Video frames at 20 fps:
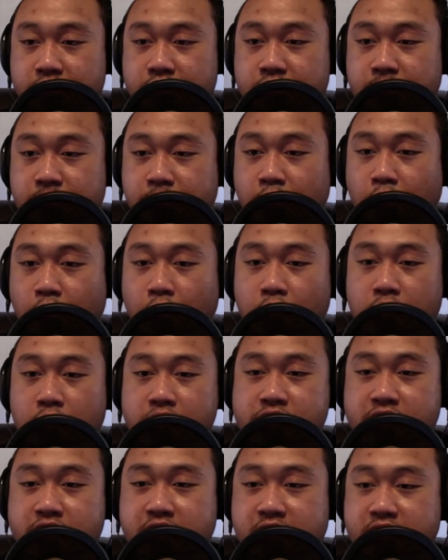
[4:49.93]
some core
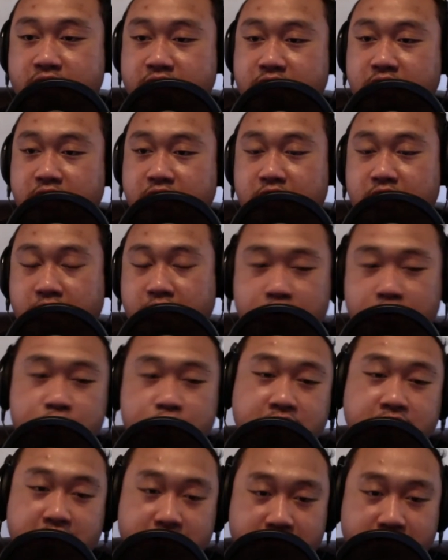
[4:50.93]
things that you said.